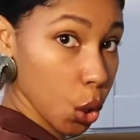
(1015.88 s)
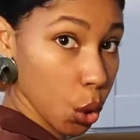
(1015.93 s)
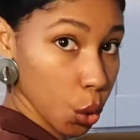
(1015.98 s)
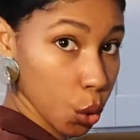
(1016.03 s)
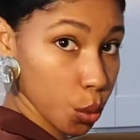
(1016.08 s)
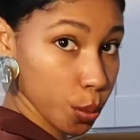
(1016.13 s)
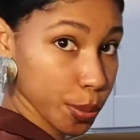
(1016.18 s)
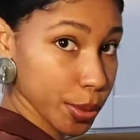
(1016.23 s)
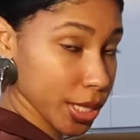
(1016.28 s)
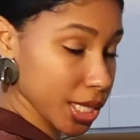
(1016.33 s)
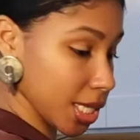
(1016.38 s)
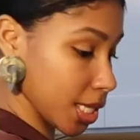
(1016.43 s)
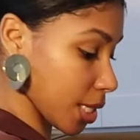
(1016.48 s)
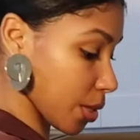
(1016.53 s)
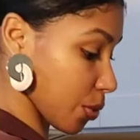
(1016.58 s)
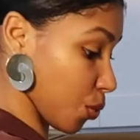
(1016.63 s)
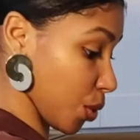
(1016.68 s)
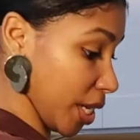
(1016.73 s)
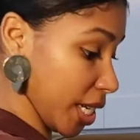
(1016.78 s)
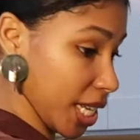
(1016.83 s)

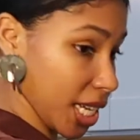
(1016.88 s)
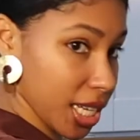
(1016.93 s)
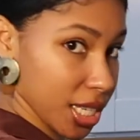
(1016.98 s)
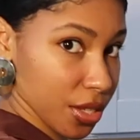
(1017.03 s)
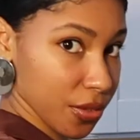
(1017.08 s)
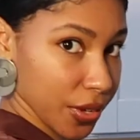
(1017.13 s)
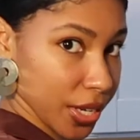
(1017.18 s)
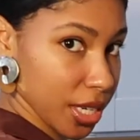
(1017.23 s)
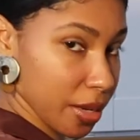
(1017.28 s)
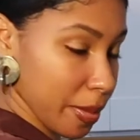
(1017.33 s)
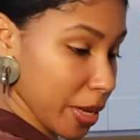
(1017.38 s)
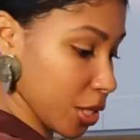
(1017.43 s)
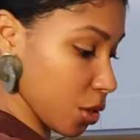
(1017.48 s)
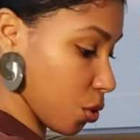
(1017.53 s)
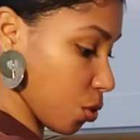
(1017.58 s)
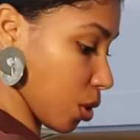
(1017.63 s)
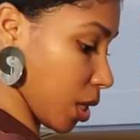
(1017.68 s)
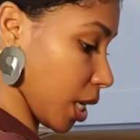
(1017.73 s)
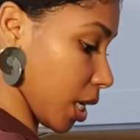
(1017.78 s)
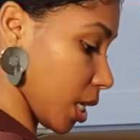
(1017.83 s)
Oops, reading is
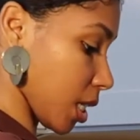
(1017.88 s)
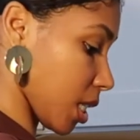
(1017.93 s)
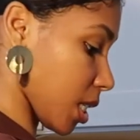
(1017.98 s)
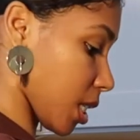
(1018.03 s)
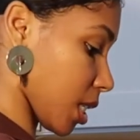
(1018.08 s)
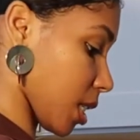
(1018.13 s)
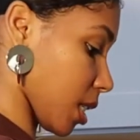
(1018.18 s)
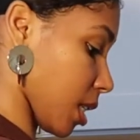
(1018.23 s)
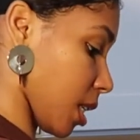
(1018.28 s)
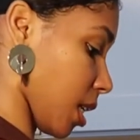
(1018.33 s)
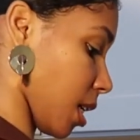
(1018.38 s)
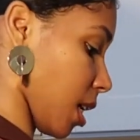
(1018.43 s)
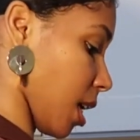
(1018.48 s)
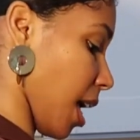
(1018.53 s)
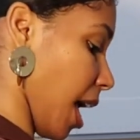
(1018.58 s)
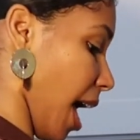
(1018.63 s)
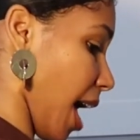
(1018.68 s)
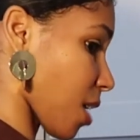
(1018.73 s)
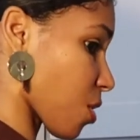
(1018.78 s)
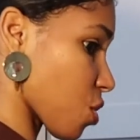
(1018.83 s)
fundamental, kids.
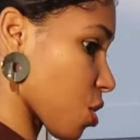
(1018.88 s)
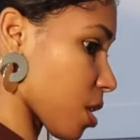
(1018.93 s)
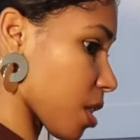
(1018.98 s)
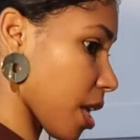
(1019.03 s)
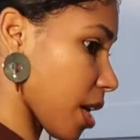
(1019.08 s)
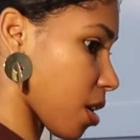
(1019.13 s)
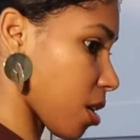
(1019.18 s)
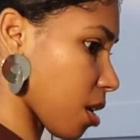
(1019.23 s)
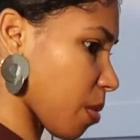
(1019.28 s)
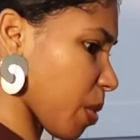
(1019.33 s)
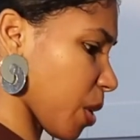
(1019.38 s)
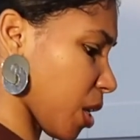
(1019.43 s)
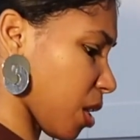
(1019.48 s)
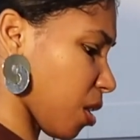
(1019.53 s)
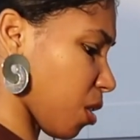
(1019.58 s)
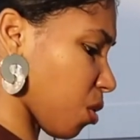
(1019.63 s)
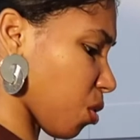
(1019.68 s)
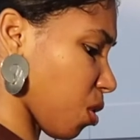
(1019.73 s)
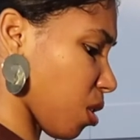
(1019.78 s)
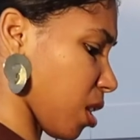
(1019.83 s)
Actually, they could have been a
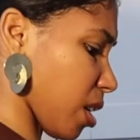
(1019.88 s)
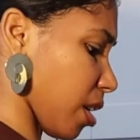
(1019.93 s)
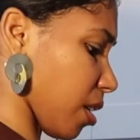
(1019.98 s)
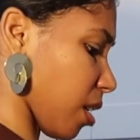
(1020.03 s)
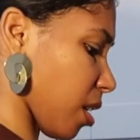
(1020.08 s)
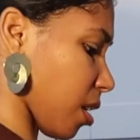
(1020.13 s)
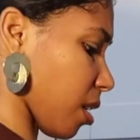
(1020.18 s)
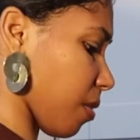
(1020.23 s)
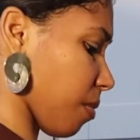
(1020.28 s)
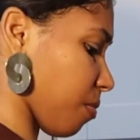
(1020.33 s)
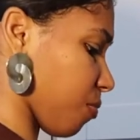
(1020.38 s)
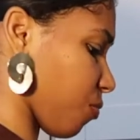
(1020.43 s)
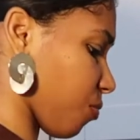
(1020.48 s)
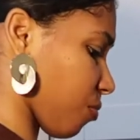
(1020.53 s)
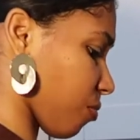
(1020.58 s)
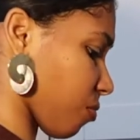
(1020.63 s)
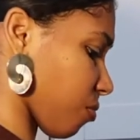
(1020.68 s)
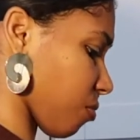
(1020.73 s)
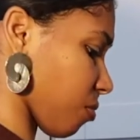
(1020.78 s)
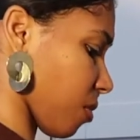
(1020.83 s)
little clearer.
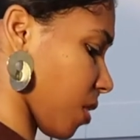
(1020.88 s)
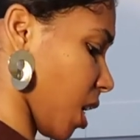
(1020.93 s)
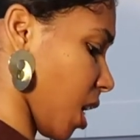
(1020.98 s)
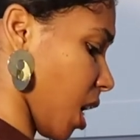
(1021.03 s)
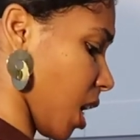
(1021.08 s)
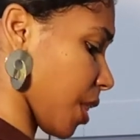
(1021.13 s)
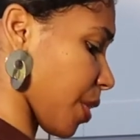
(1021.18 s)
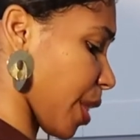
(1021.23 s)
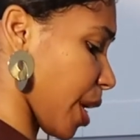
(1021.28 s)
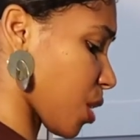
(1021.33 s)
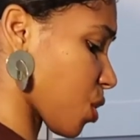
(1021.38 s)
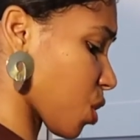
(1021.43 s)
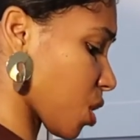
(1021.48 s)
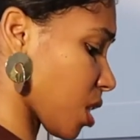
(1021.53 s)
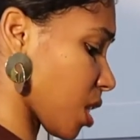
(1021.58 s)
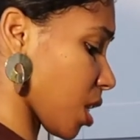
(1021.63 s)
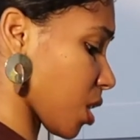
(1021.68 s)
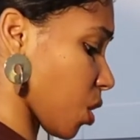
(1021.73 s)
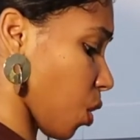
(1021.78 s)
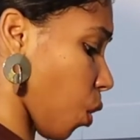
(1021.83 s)
They
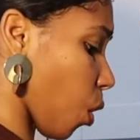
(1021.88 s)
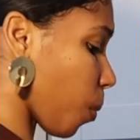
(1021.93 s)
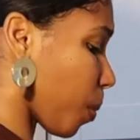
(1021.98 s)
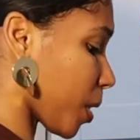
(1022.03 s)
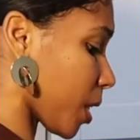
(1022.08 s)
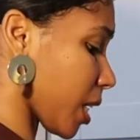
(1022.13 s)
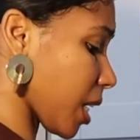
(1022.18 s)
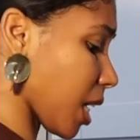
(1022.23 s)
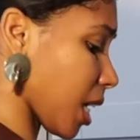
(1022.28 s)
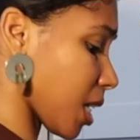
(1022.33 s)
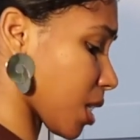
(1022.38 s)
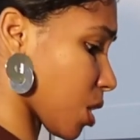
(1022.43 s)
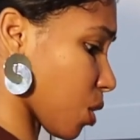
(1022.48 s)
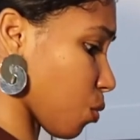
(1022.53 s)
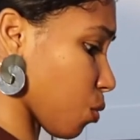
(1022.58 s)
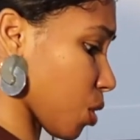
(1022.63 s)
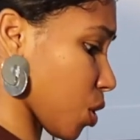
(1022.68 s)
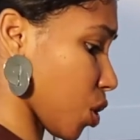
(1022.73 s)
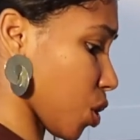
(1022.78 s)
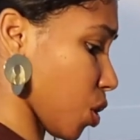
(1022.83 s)
just said to open the cans
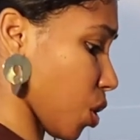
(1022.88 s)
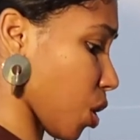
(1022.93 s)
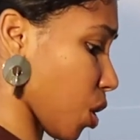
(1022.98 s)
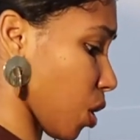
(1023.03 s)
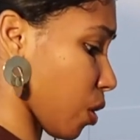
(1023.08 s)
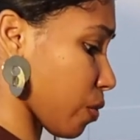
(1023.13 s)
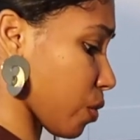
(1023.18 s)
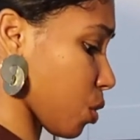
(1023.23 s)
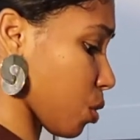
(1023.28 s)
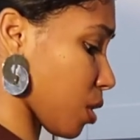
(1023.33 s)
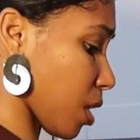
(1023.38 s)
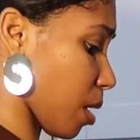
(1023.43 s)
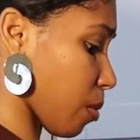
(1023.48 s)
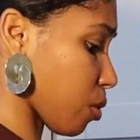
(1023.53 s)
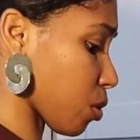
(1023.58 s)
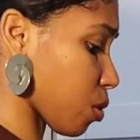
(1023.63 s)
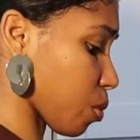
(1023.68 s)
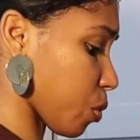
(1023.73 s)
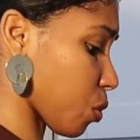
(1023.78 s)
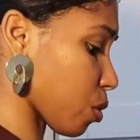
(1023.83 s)
and reserve 2
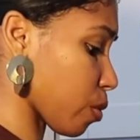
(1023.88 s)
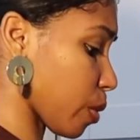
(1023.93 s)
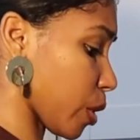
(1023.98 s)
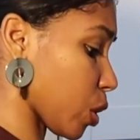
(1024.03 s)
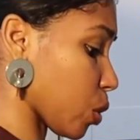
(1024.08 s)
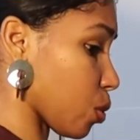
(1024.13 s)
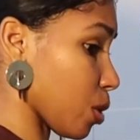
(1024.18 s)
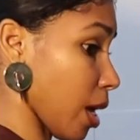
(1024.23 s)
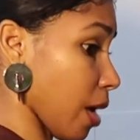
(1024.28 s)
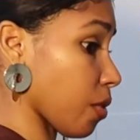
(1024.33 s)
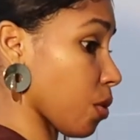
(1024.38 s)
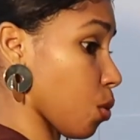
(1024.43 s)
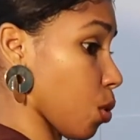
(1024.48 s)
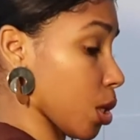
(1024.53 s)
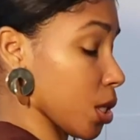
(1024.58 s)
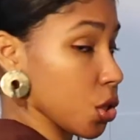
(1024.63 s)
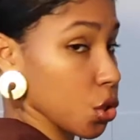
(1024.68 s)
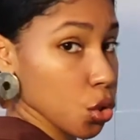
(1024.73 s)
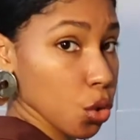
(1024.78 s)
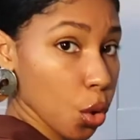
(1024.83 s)
tablespoons, but you never once